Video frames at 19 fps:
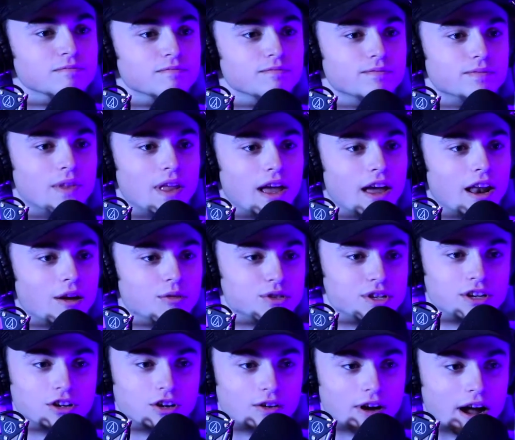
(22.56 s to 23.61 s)
And I was going
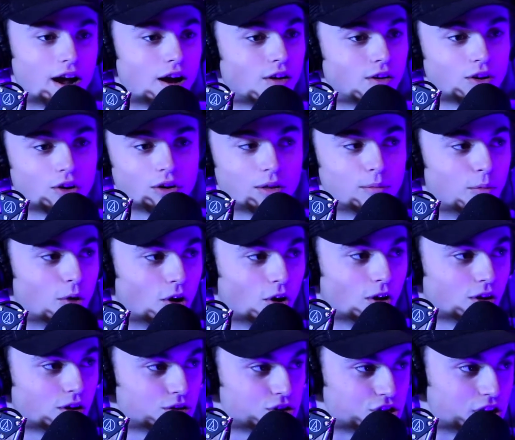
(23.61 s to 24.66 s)
to go to the mall,
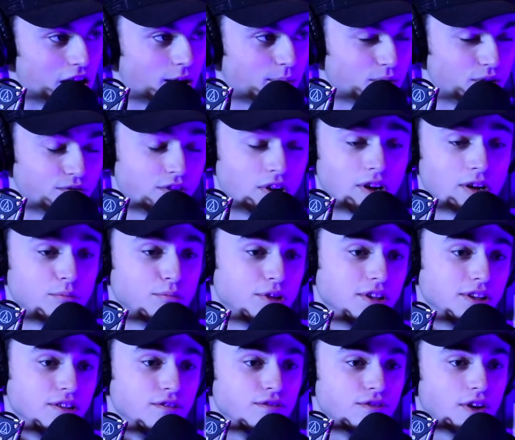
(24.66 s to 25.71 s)
go shopping, felt
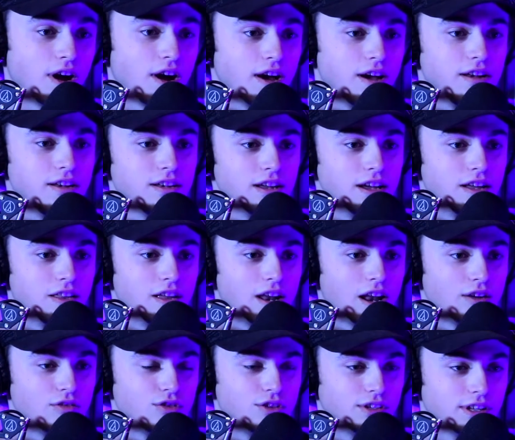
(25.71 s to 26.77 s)
completely fine. And then I
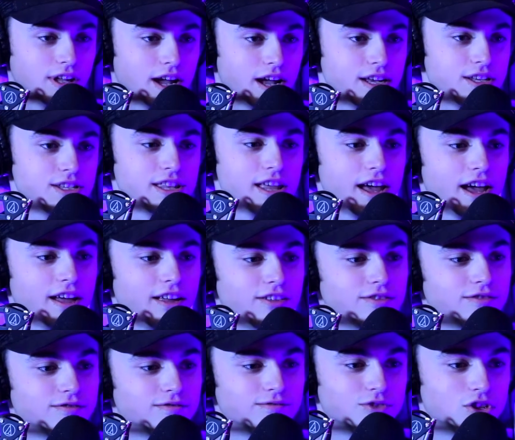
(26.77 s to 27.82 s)
realized that
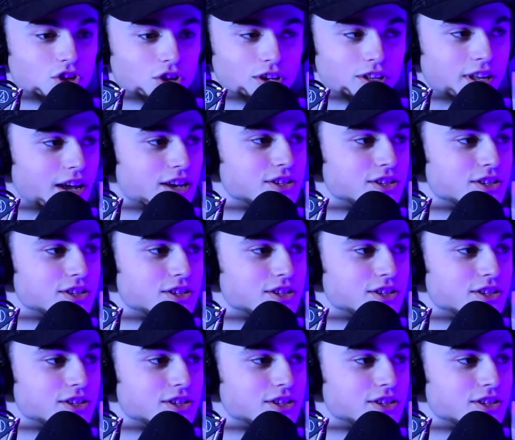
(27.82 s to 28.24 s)
I couldn't taste